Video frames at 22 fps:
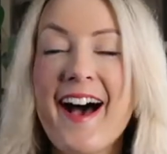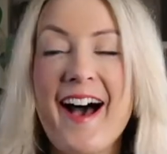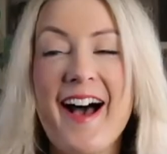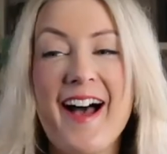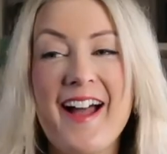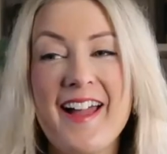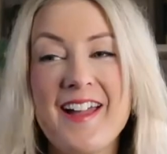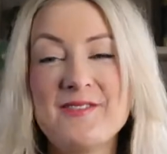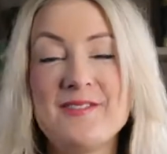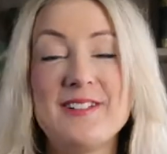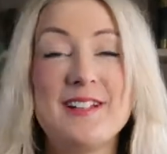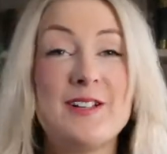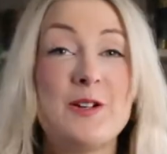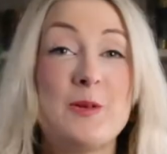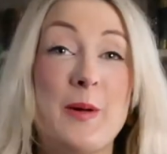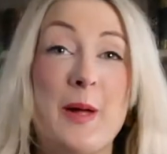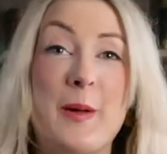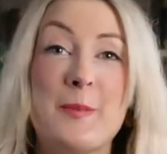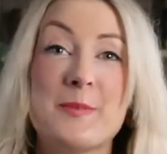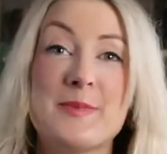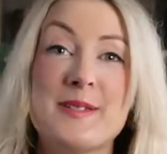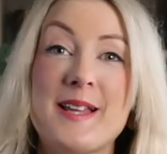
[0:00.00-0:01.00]
I am a little
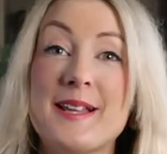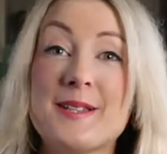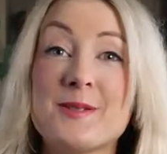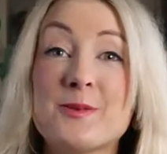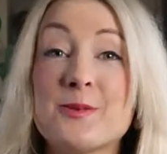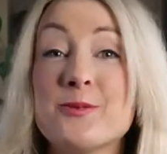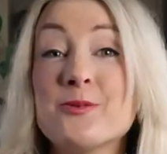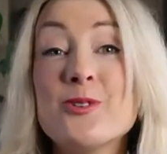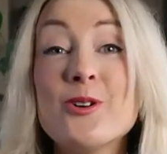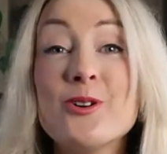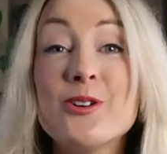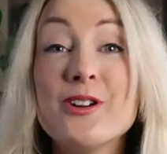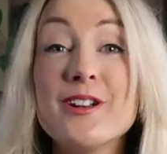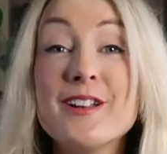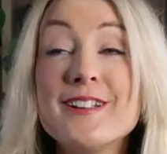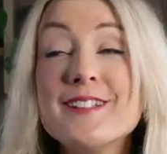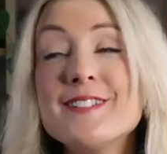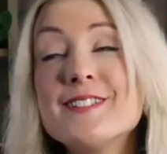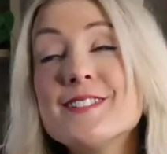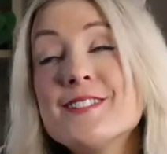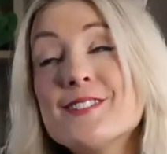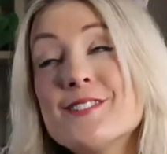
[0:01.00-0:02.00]
bit obsessed with
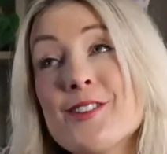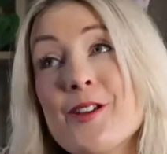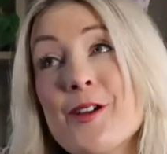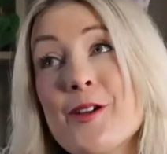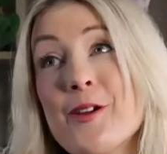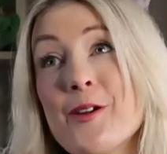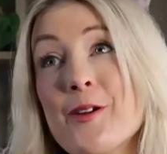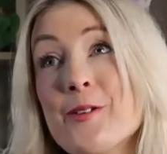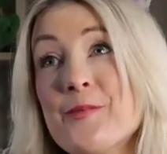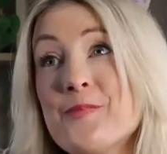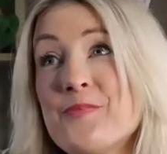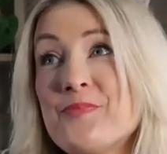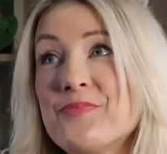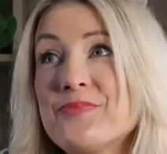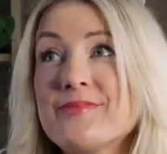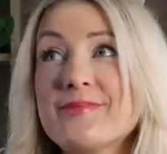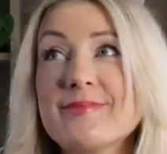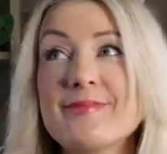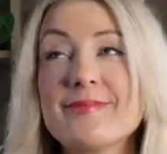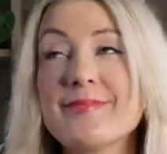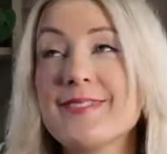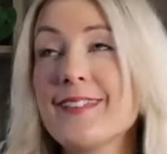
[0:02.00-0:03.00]
chocolate, so
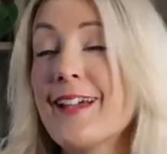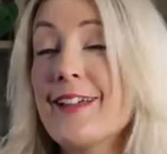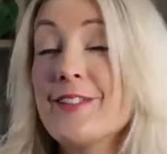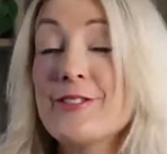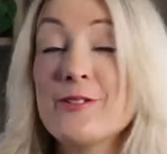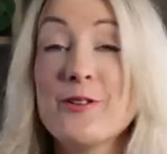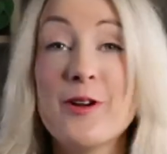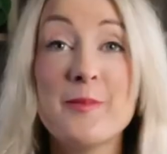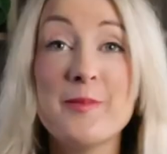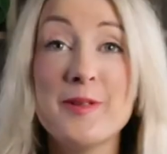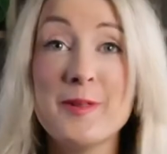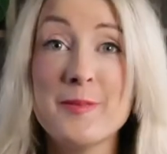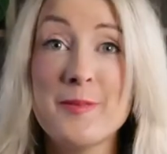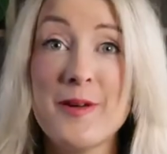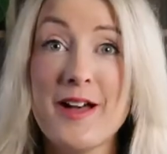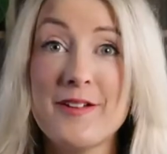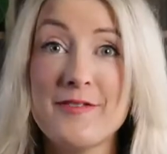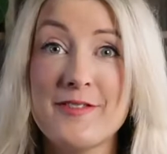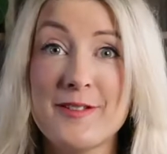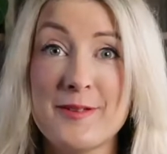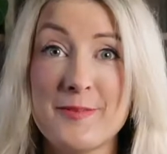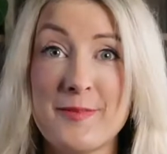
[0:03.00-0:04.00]
I thought I'd be the
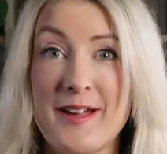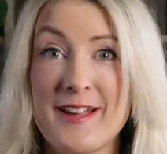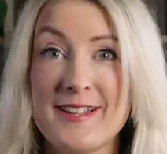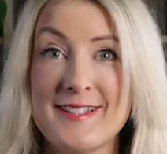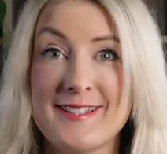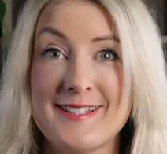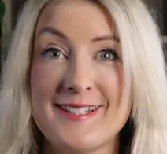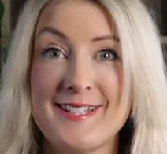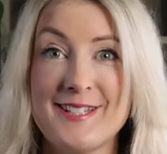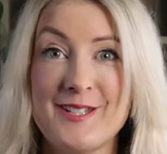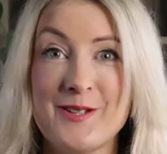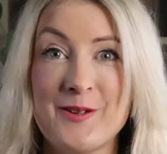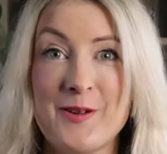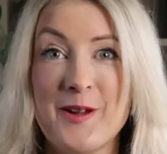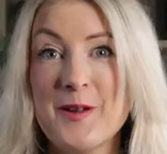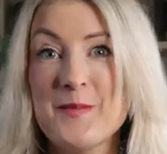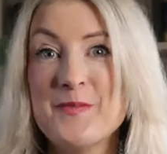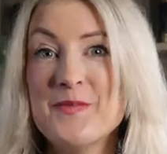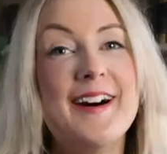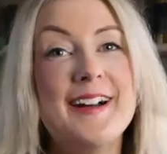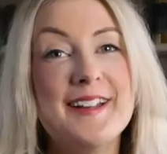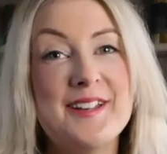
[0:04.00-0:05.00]
perfect person to do it.
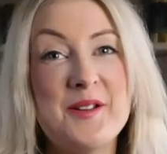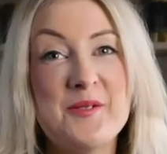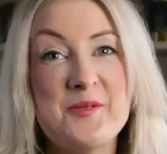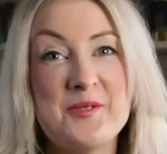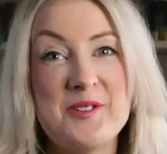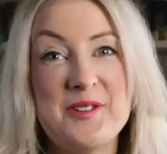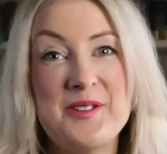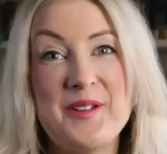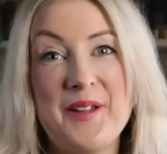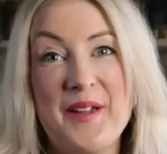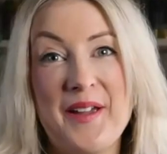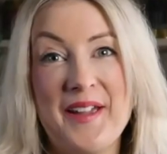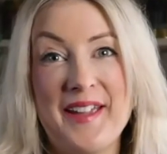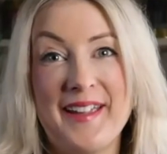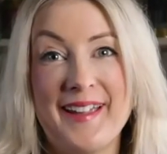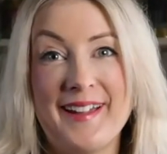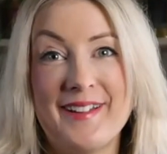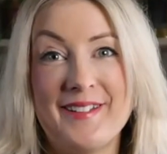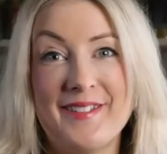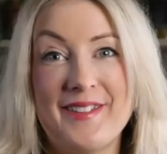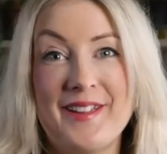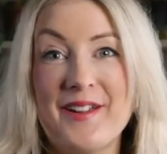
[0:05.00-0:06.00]
I don't want you going
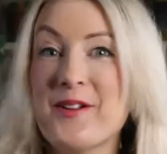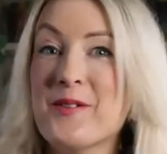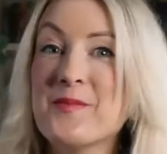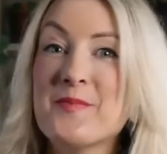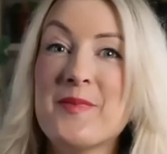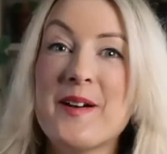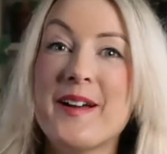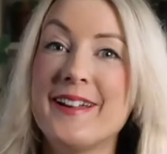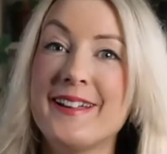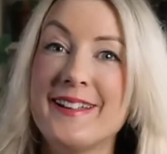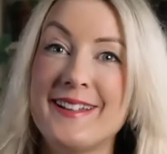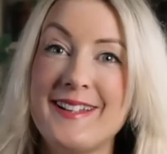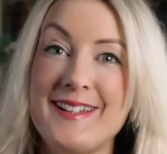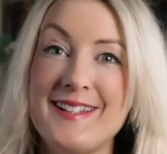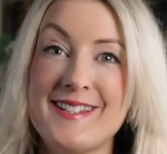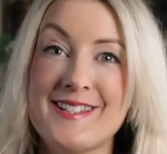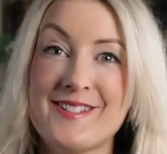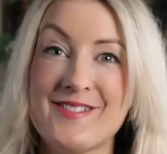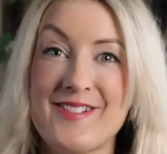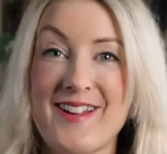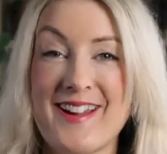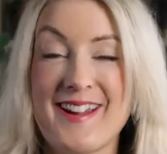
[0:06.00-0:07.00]
out there and buying an
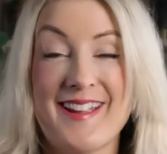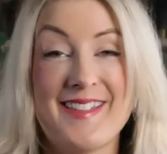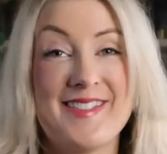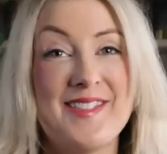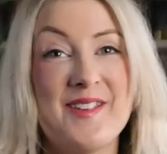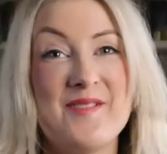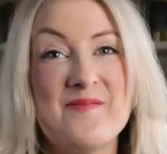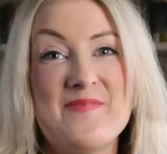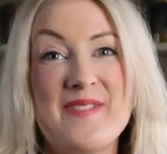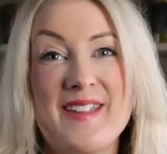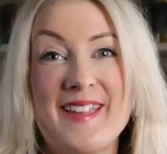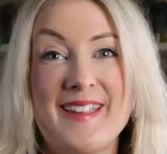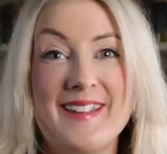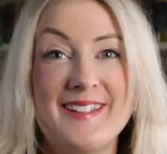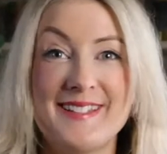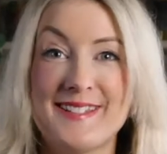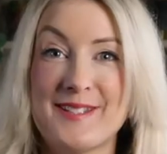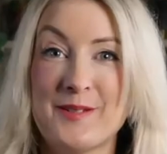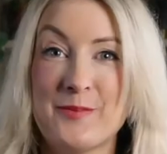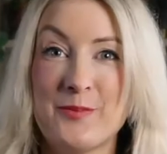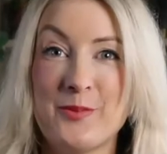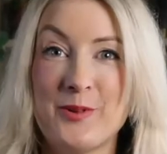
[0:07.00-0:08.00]
Easter egg and then being
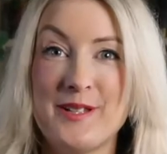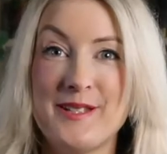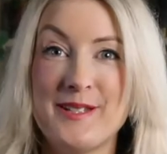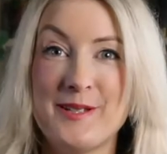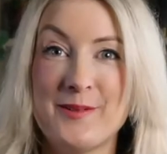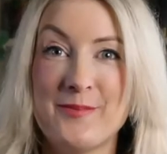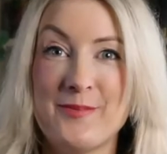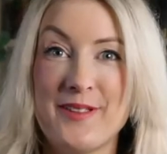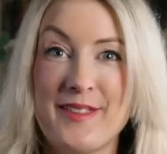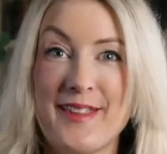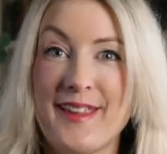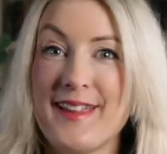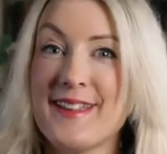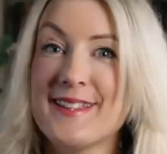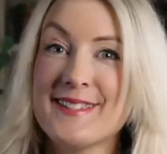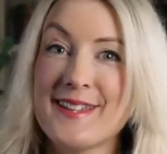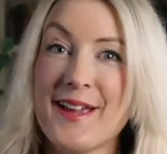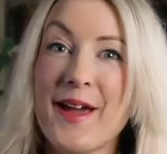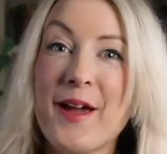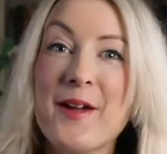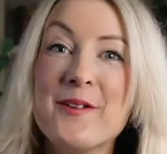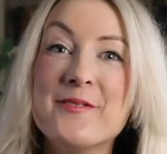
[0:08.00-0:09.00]
disappointed with it.
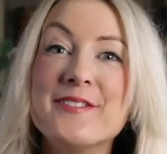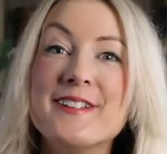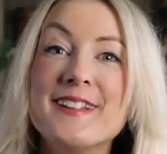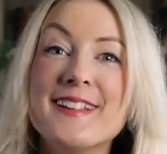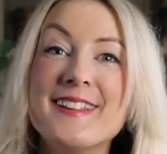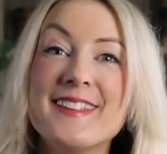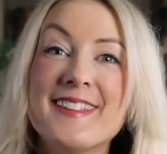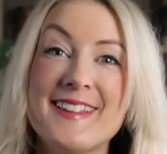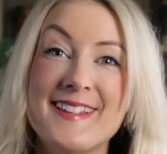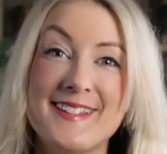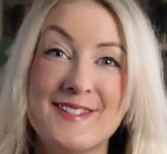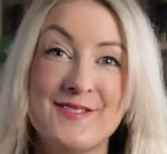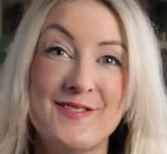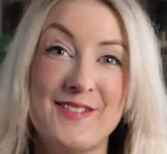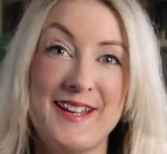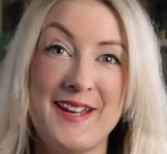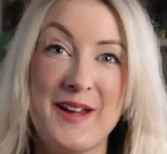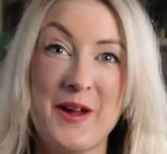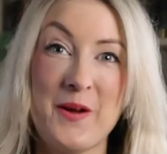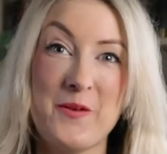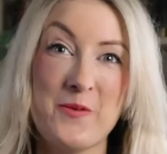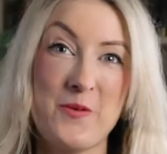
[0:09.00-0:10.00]
So hopefully this
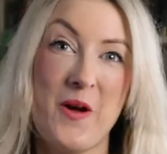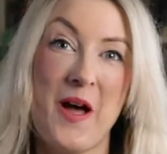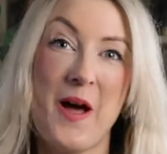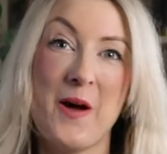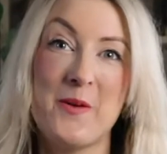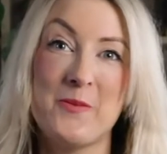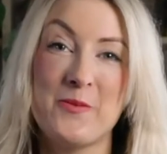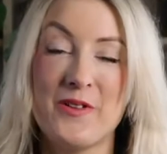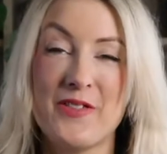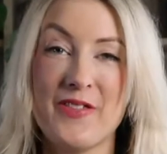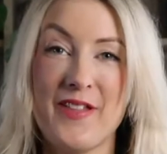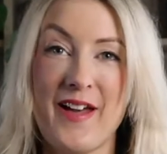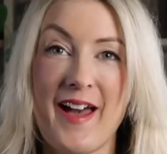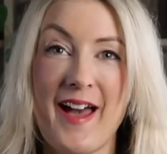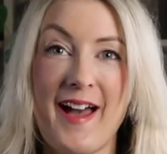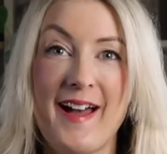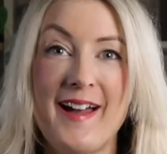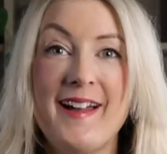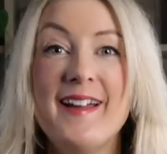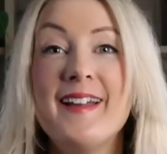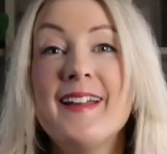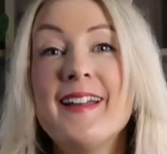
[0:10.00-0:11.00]
video will help with
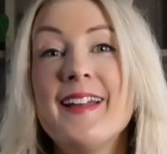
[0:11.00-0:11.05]
that.